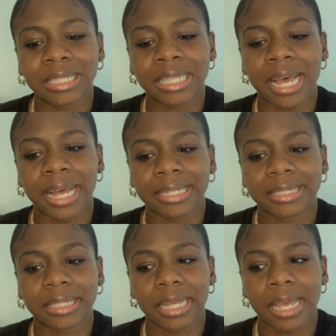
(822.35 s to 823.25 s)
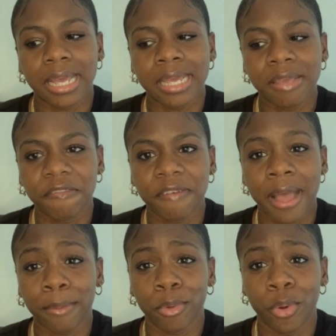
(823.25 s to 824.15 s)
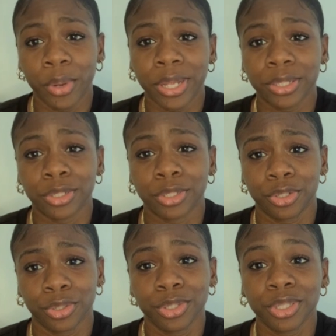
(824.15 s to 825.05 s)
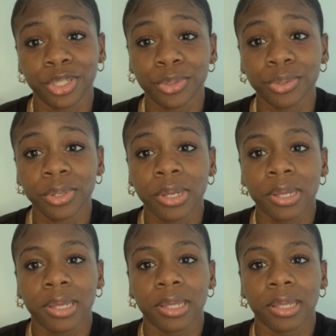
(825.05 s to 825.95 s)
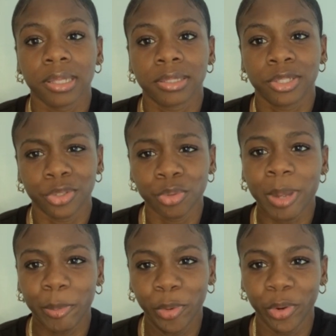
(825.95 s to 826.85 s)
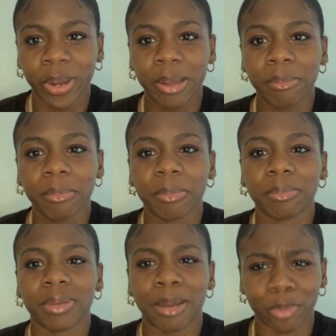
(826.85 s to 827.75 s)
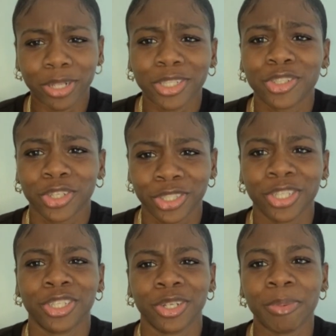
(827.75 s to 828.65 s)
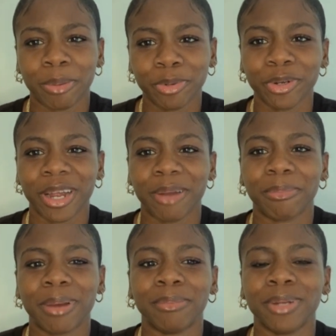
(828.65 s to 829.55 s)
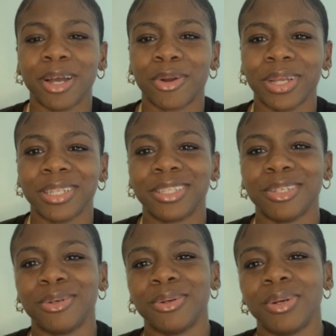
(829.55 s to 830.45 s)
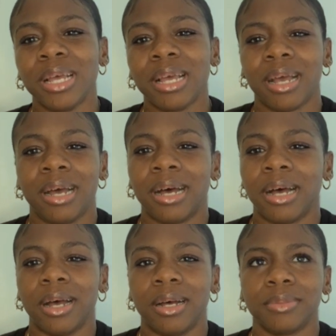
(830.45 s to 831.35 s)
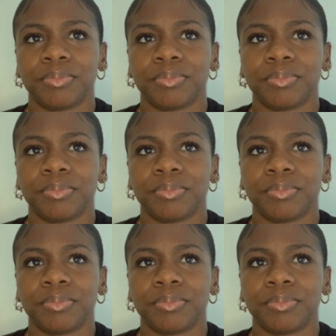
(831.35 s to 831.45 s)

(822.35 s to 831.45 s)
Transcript: that if I'm going to trust you to do my program, I'm going to trust you to my program. I'm not going to uh,